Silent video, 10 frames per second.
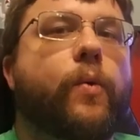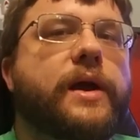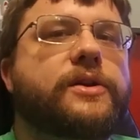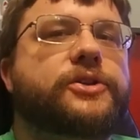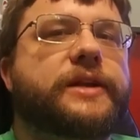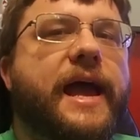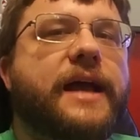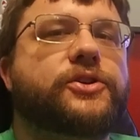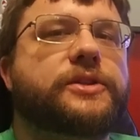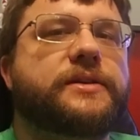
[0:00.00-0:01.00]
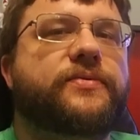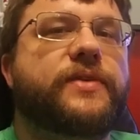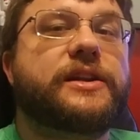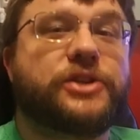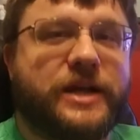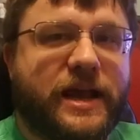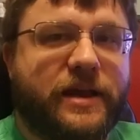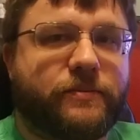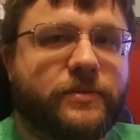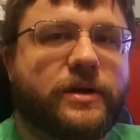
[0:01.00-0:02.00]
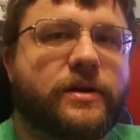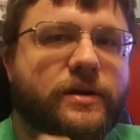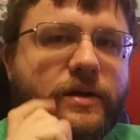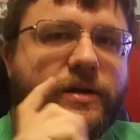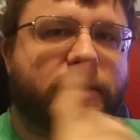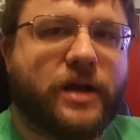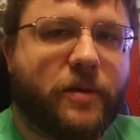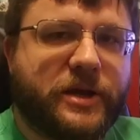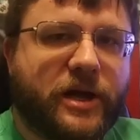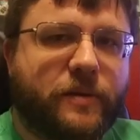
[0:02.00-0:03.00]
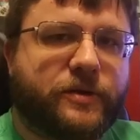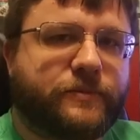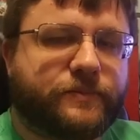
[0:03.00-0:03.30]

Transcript: why you should actually finish a game coming up.